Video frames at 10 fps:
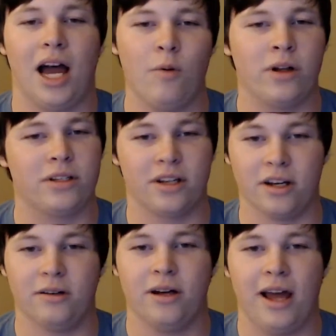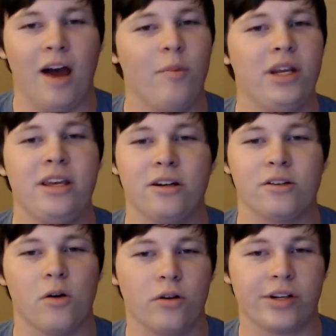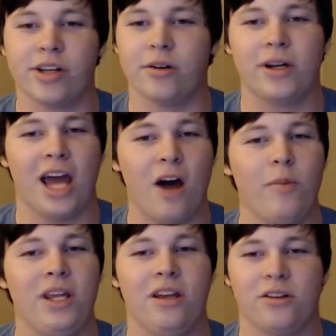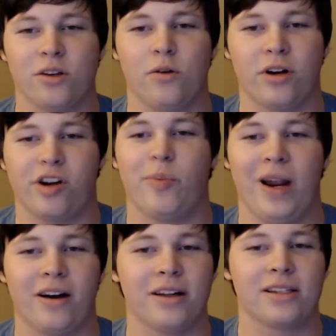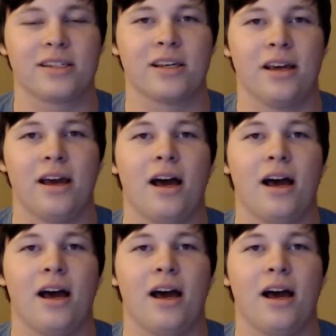I want to know, how many years old are you, and how many years old are your parents?